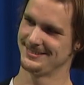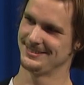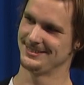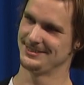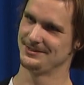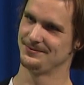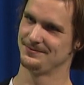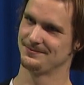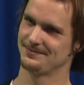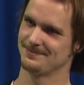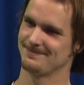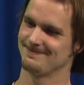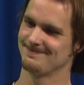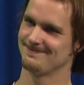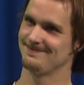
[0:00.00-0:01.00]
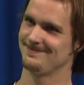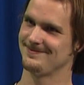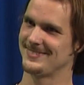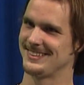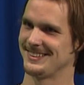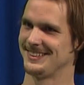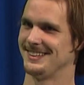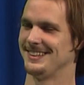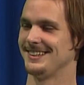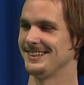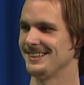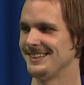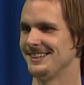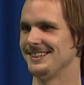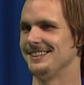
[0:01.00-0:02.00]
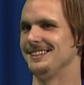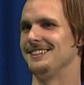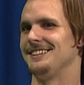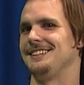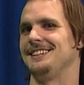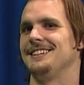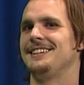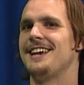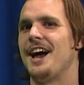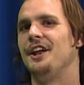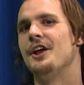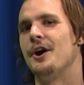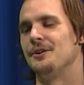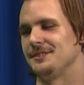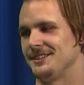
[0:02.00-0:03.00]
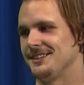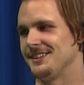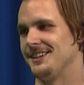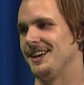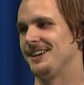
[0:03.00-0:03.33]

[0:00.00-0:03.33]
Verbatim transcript: you, like walking around doing those interviews. Yeah, but no, no, no, no it's yeah.